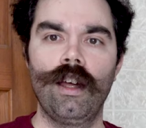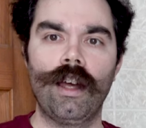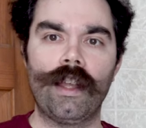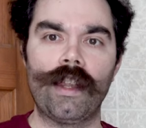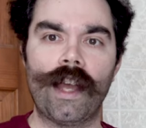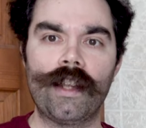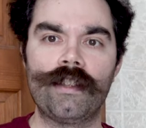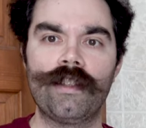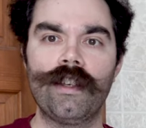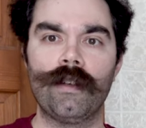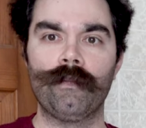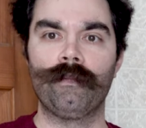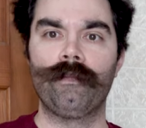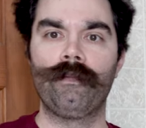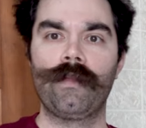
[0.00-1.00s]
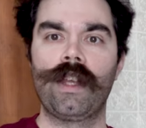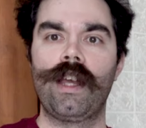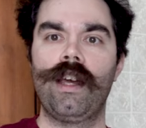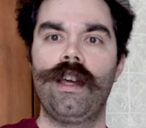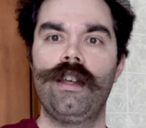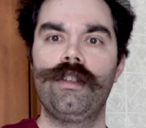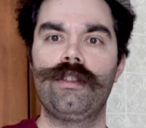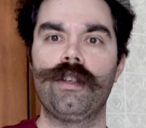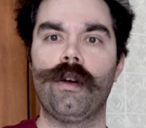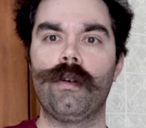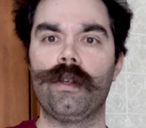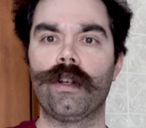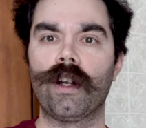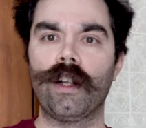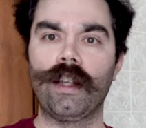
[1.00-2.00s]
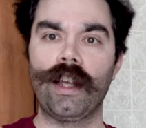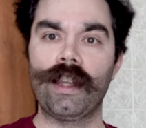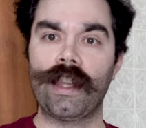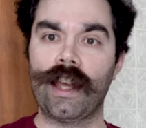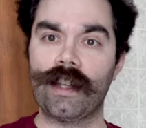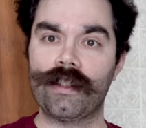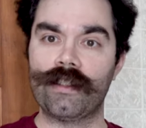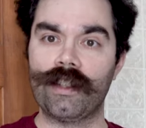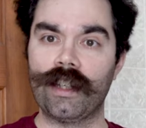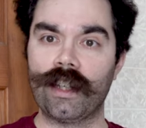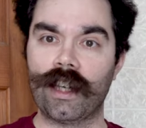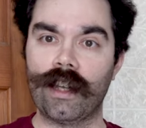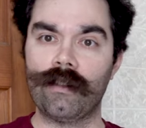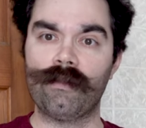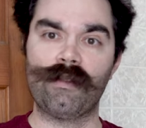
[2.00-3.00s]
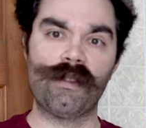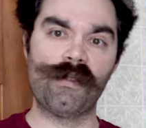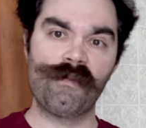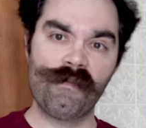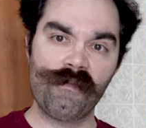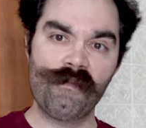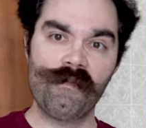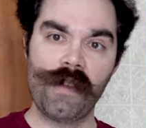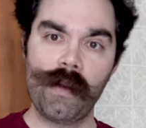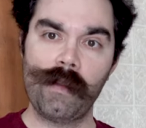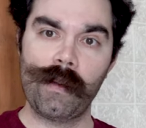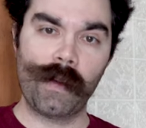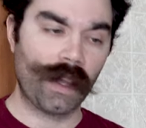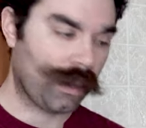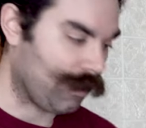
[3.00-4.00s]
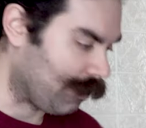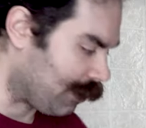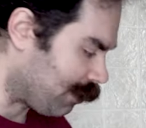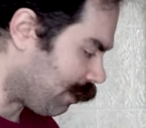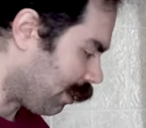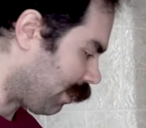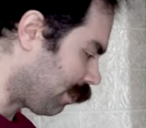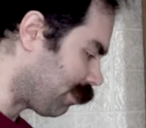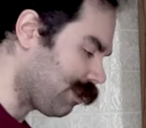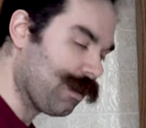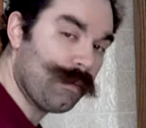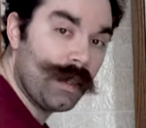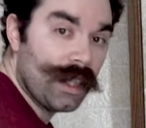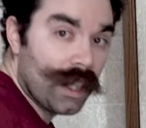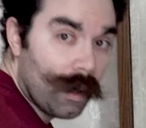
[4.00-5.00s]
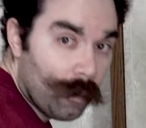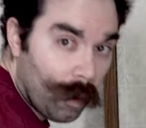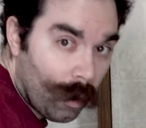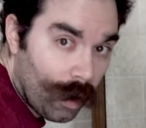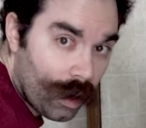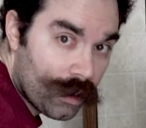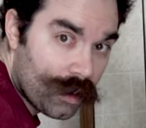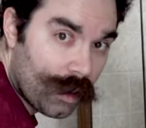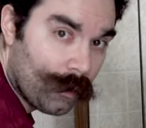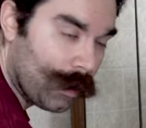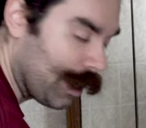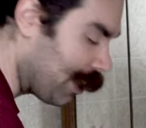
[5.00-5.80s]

And that's it. So you're gonna let that sink in for maybe about 30 seconds. In the meantime, I'll wash up my